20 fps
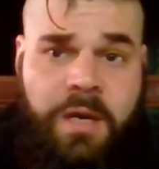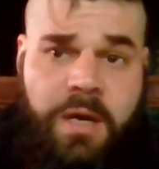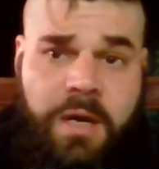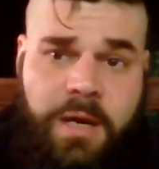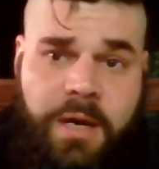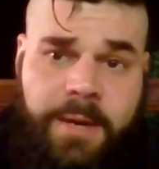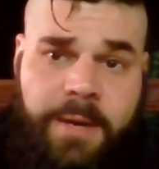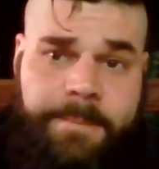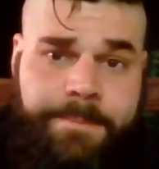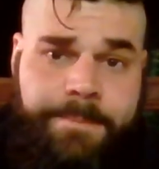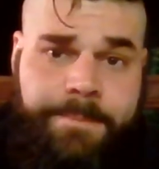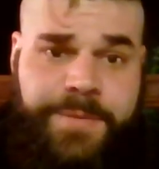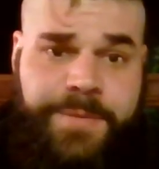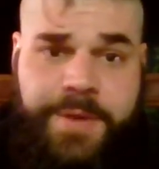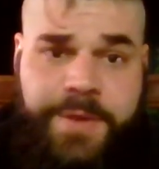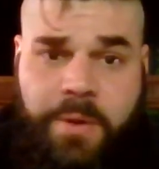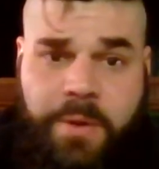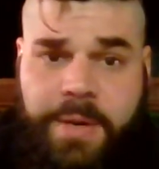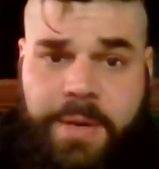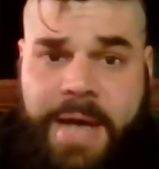
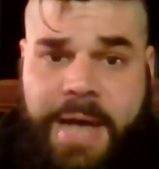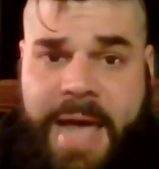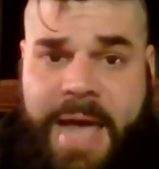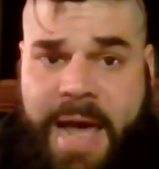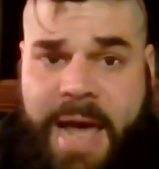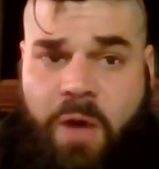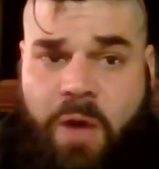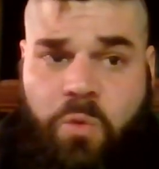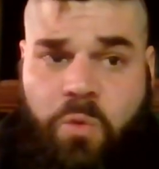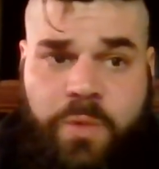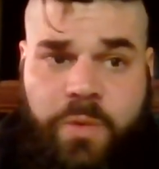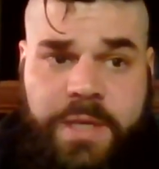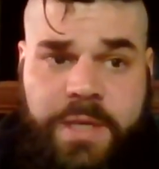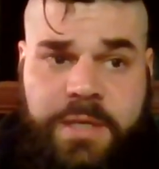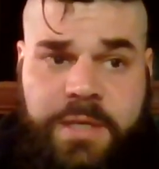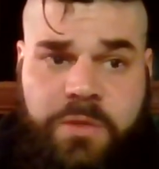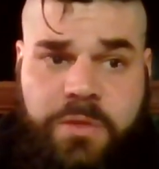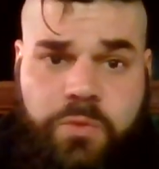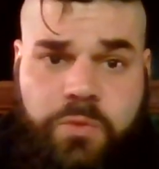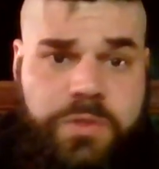and how we
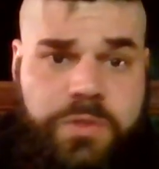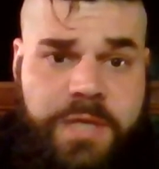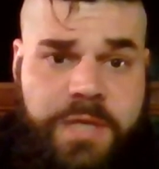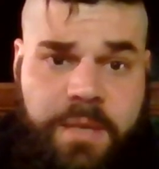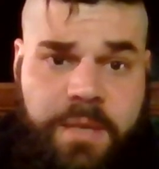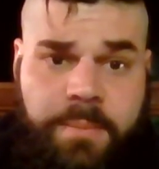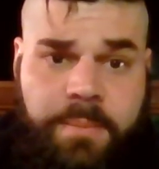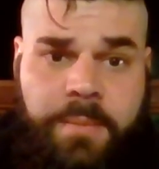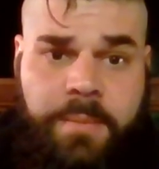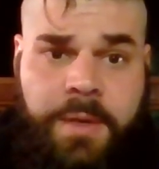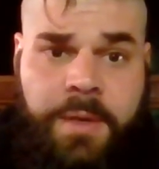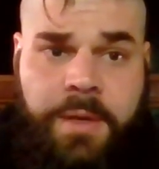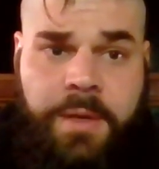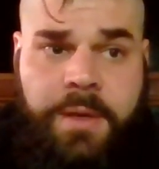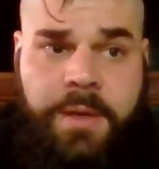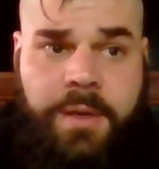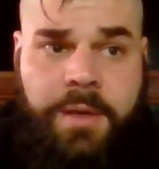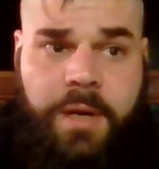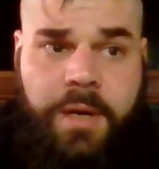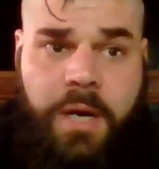use them
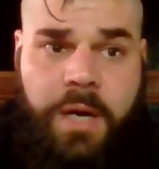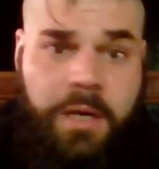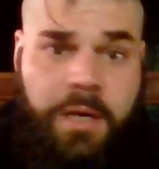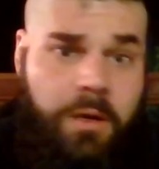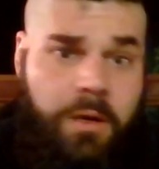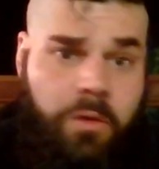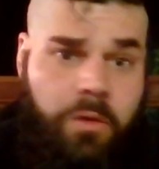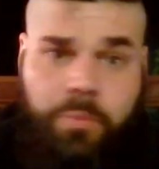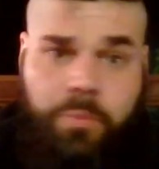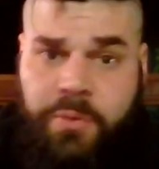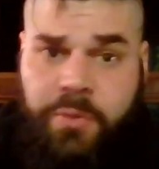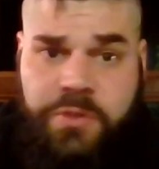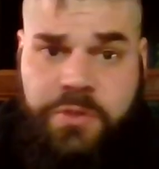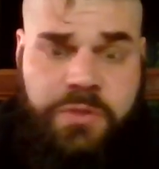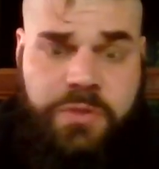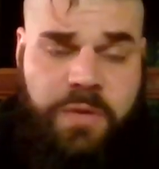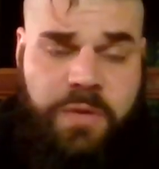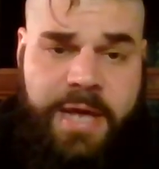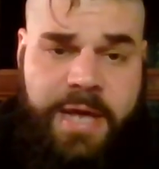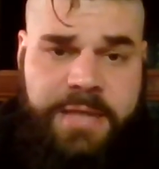on our own
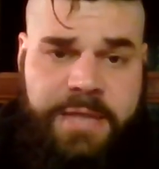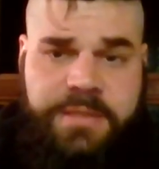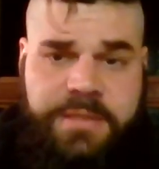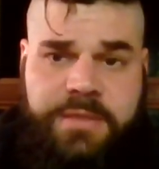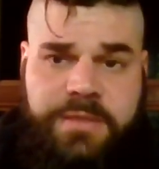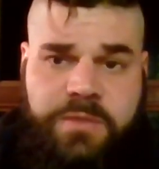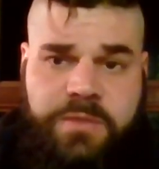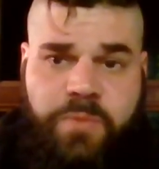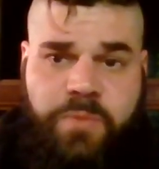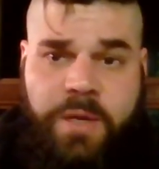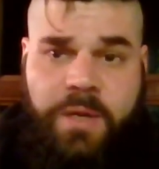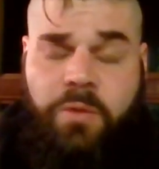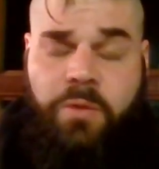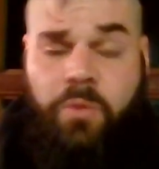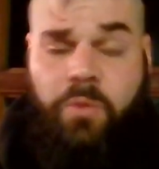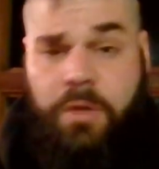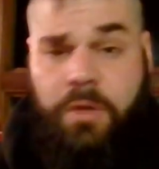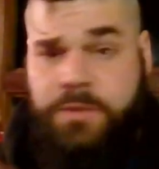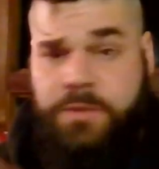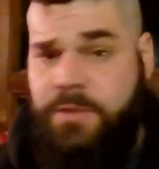personal assets as well.
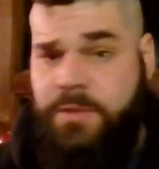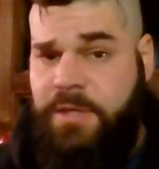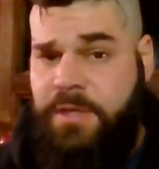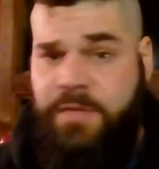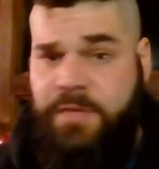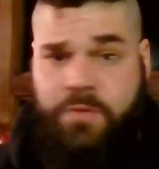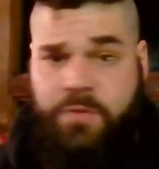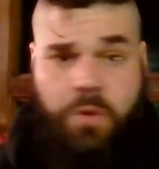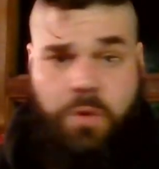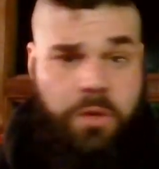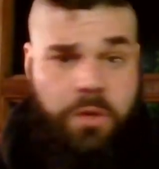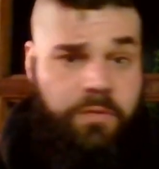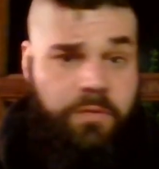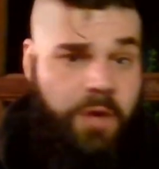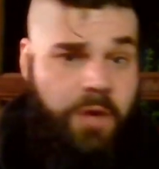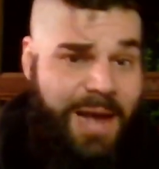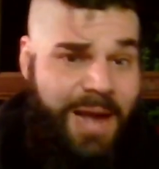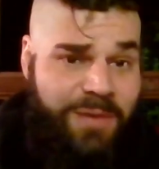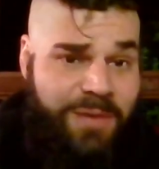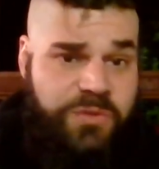We're also going to give you all of
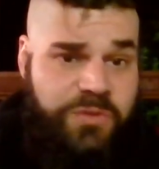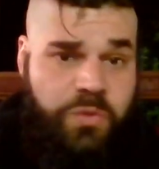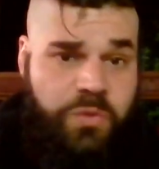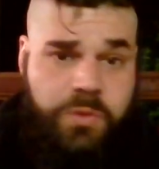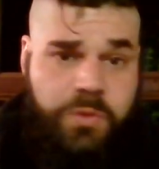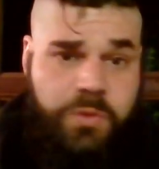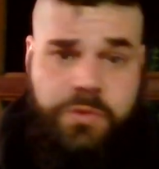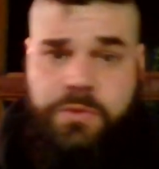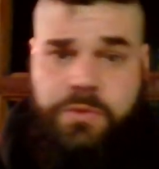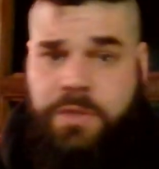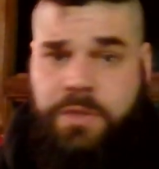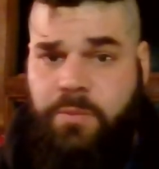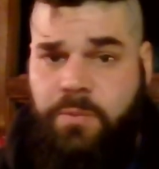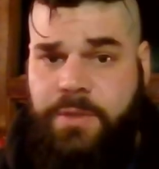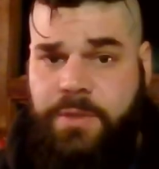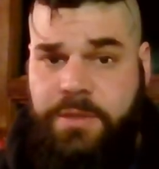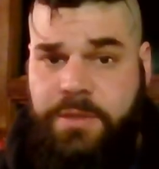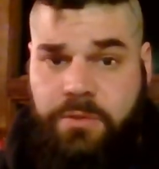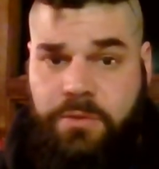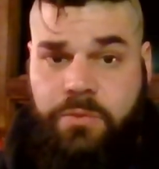our outsourcers that
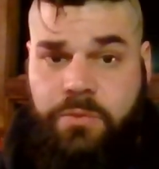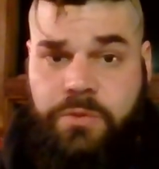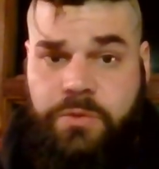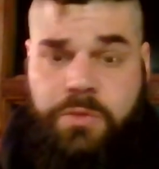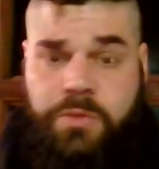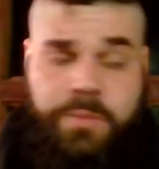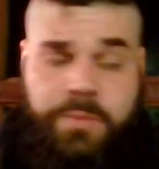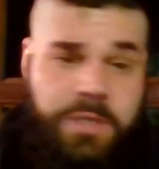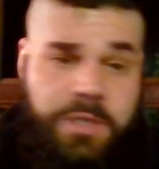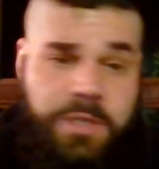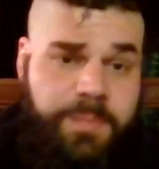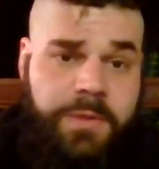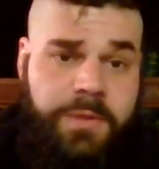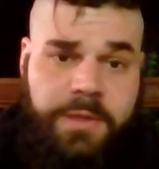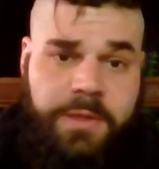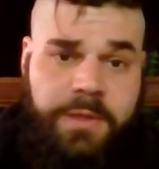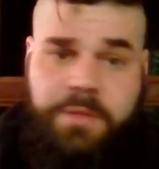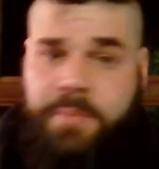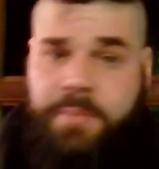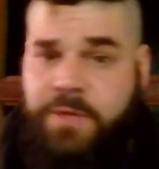we use to
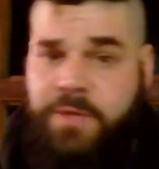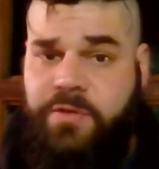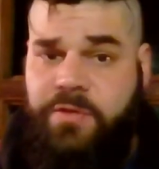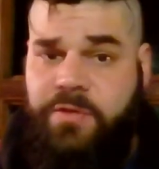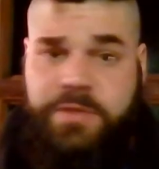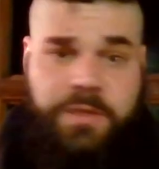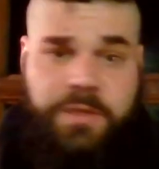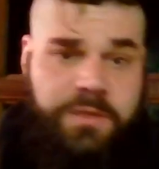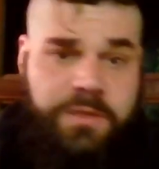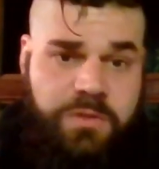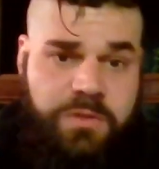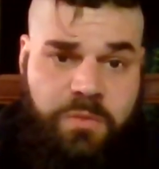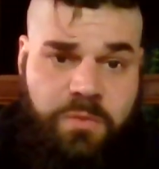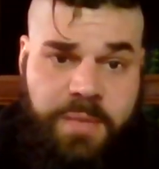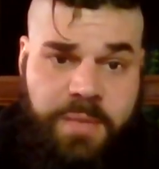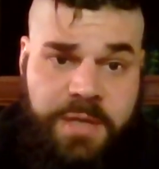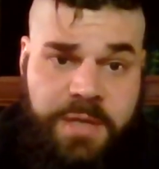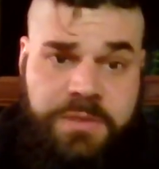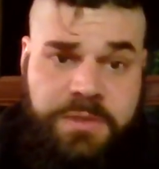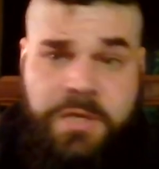manipulate the metrics on these
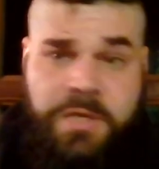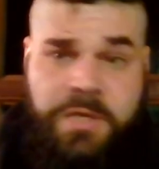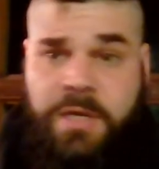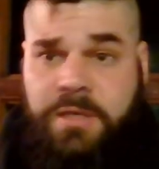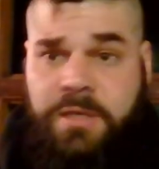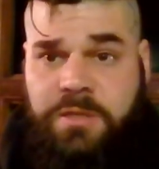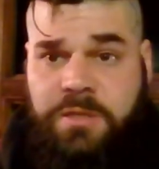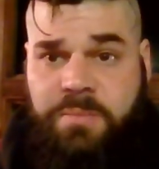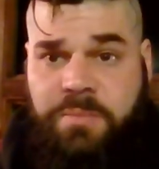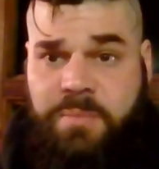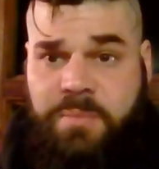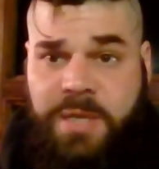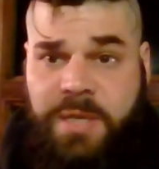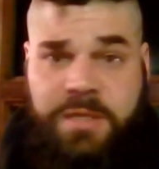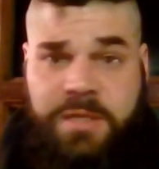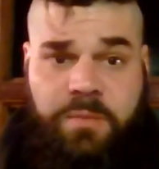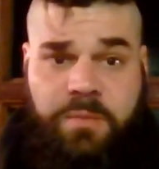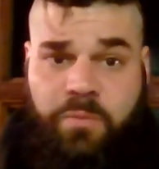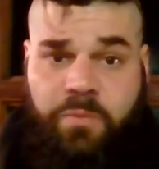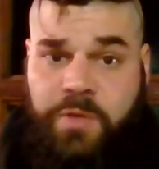domains to
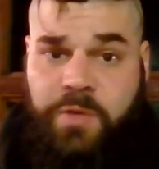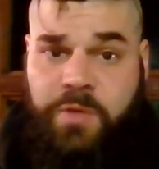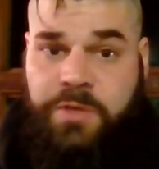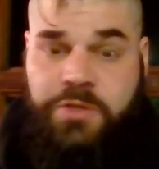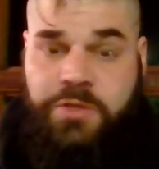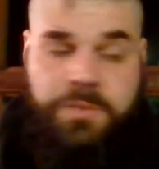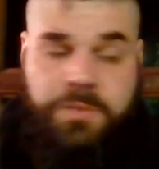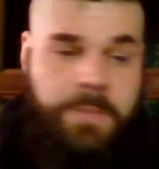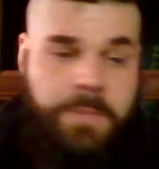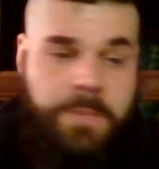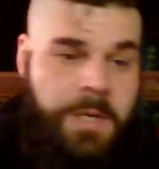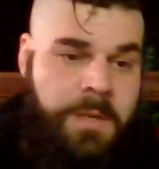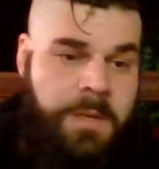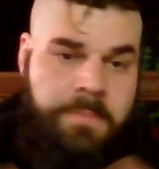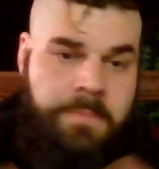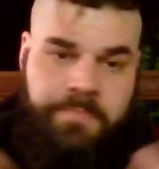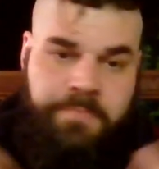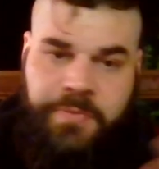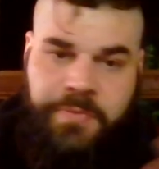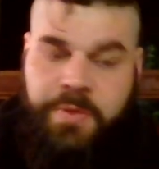make them reach
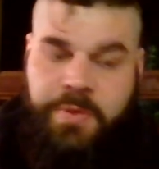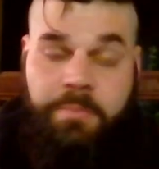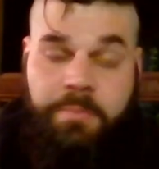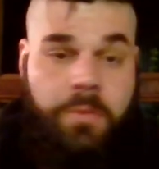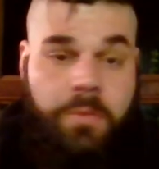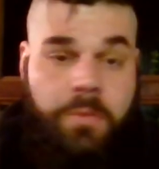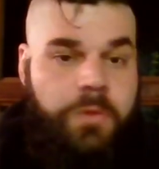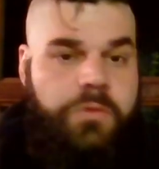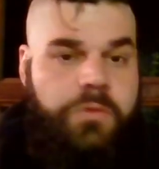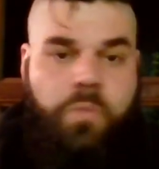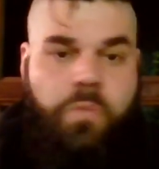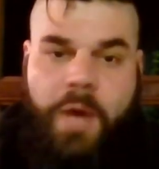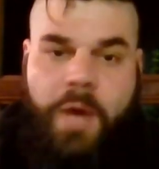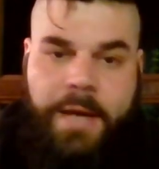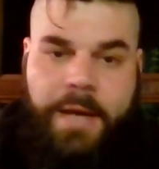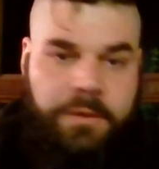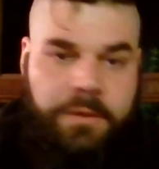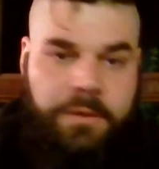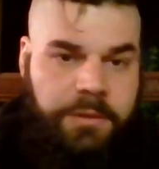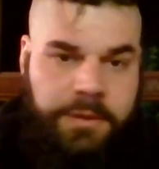the most
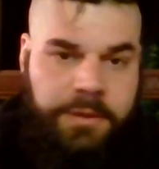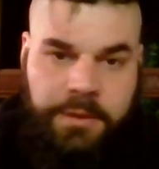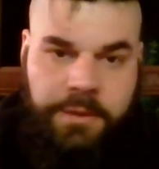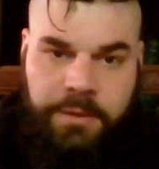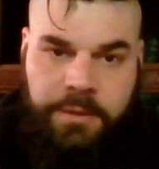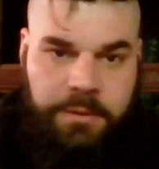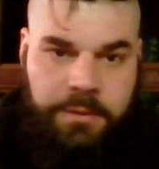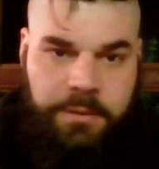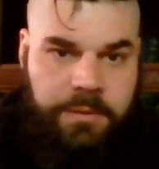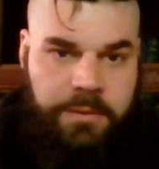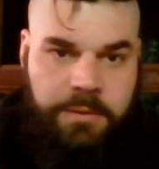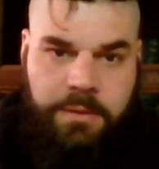wildly